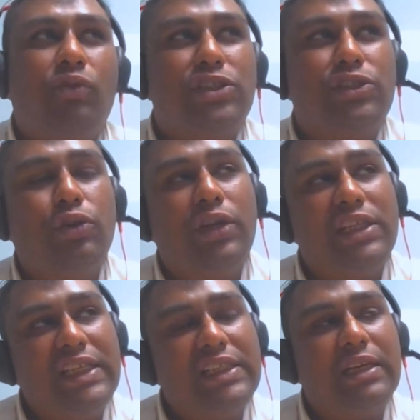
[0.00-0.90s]
was
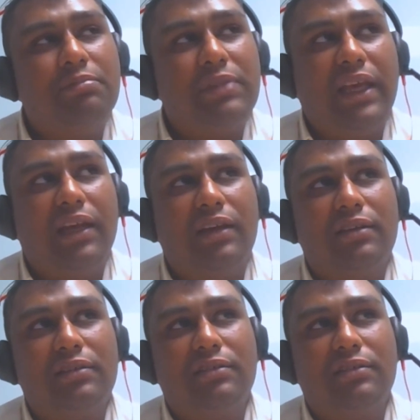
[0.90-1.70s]
noticing something